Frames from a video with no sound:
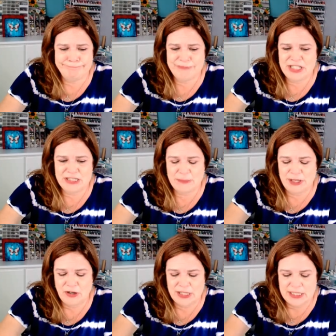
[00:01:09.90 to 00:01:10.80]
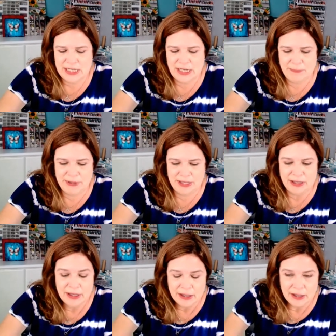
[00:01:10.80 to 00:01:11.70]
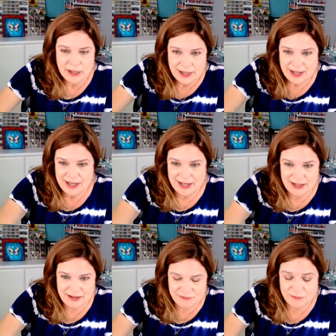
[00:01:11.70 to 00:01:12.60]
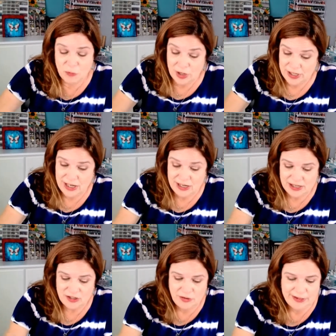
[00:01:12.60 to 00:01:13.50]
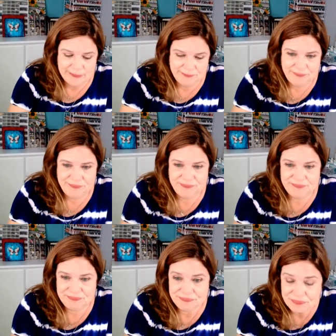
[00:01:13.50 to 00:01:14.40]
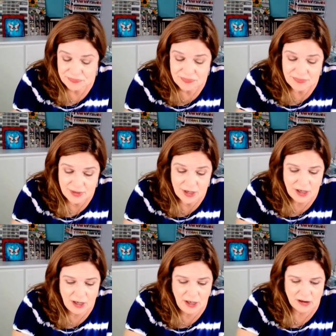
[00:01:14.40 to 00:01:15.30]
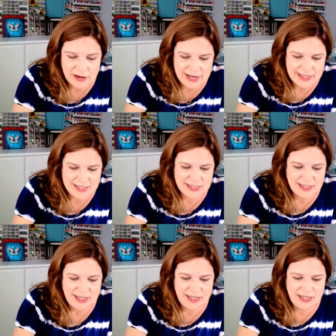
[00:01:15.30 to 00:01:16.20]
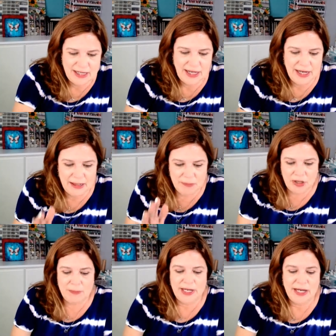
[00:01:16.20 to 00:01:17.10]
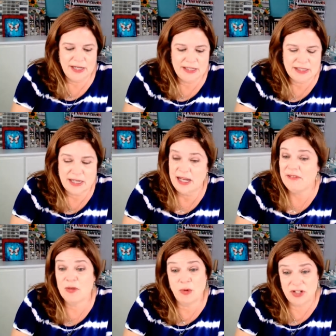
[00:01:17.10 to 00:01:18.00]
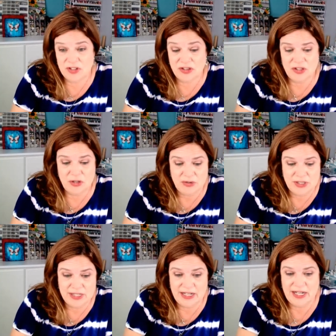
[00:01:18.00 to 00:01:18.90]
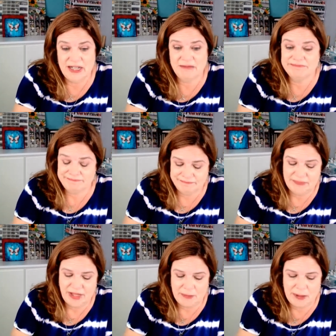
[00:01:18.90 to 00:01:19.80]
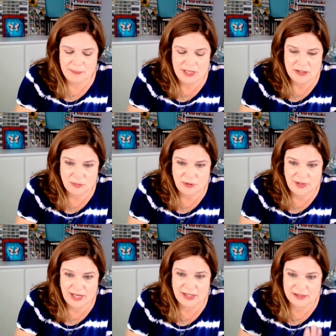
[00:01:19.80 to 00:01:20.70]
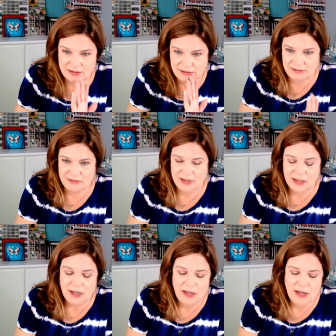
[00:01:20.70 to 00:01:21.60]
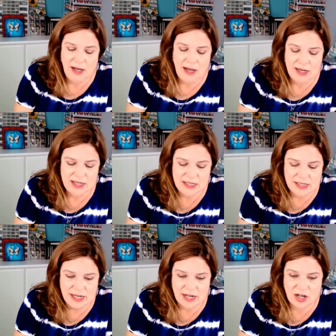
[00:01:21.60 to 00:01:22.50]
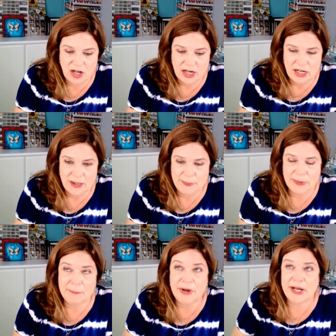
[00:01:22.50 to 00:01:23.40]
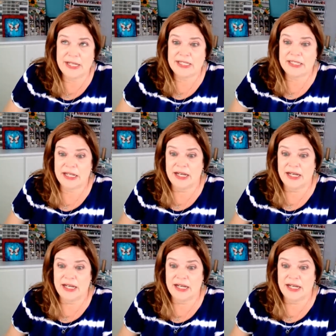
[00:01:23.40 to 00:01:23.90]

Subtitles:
disappearing today, but one cannot do that. All right, I am going to be honest. I haven't watched the news today. I'm at peace with that. I need to get caught up, but